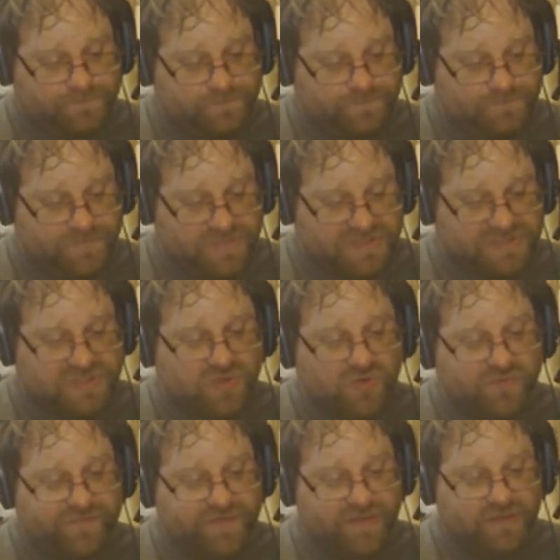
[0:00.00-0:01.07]

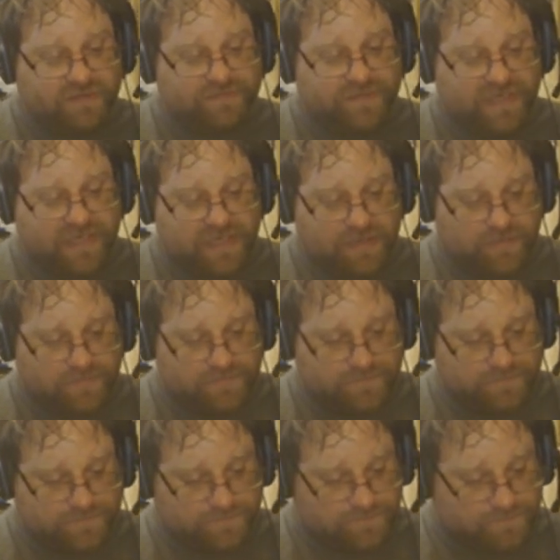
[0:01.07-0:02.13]
Schoolfield Media.
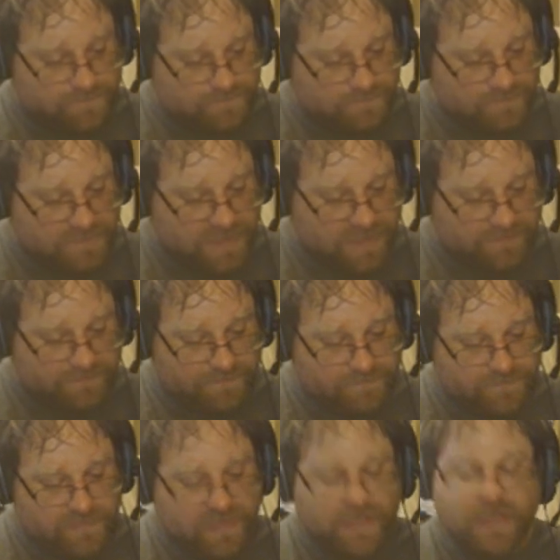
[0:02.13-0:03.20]
Yep.
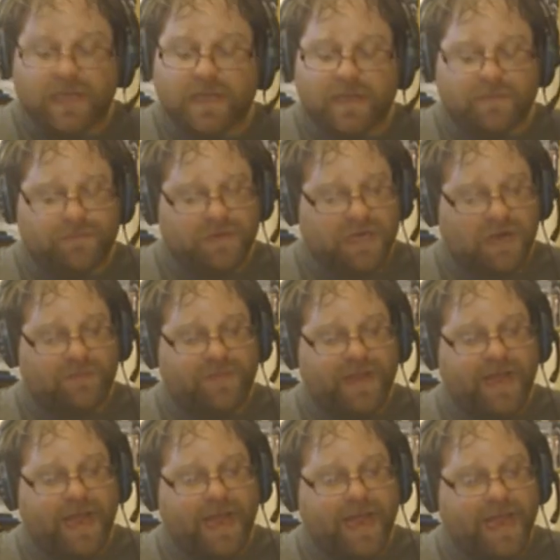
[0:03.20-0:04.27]
Put out by
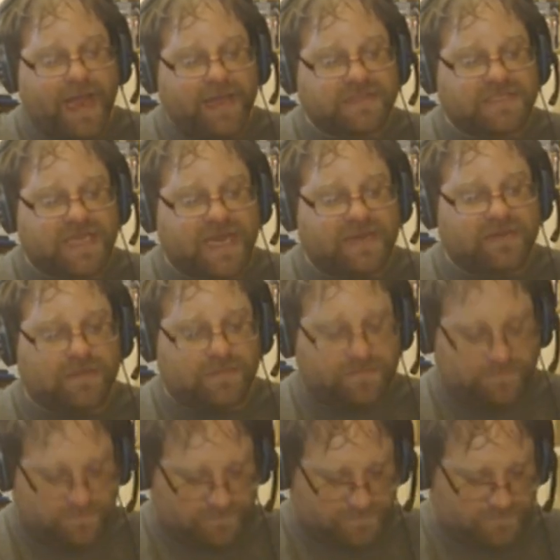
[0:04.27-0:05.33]
High Octane
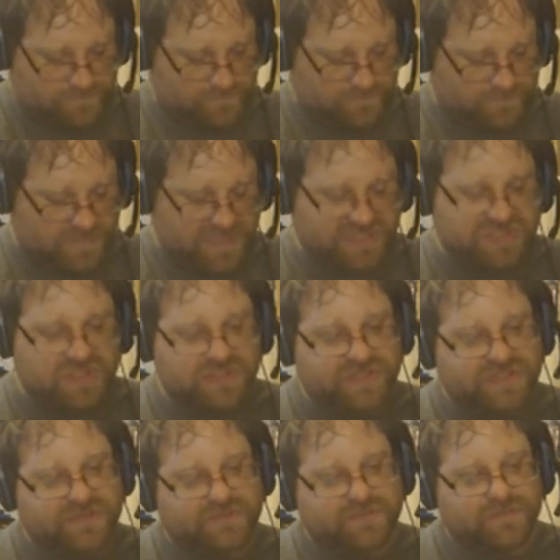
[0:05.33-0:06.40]
Pictures.
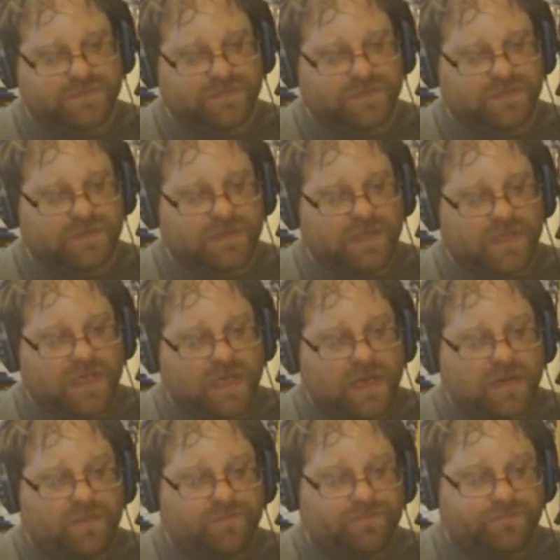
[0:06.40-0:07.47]

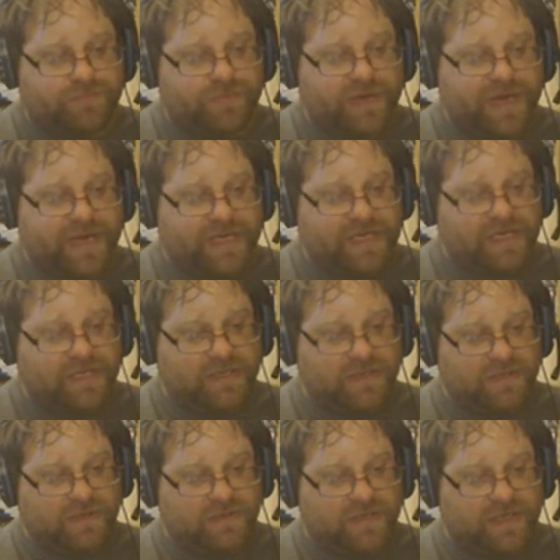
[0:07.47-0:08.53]
Brid
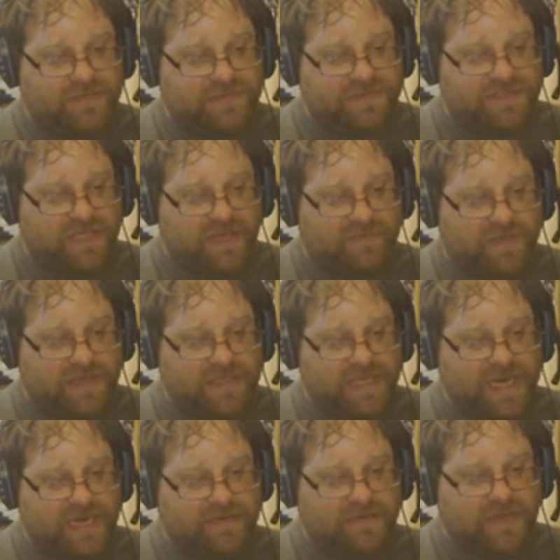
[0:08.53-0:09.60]
lives a
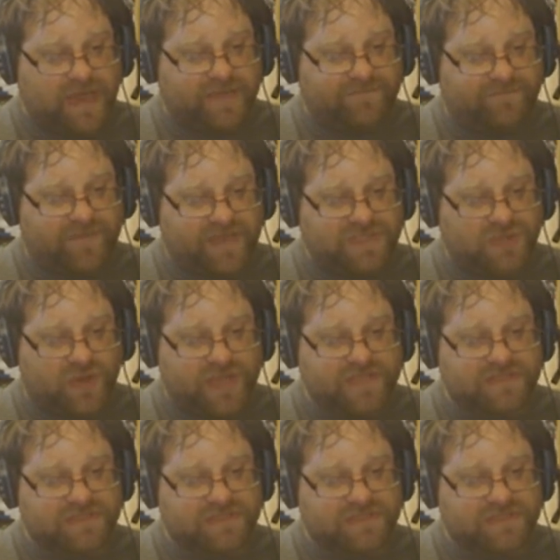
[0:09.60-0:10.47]
mundane life by choice.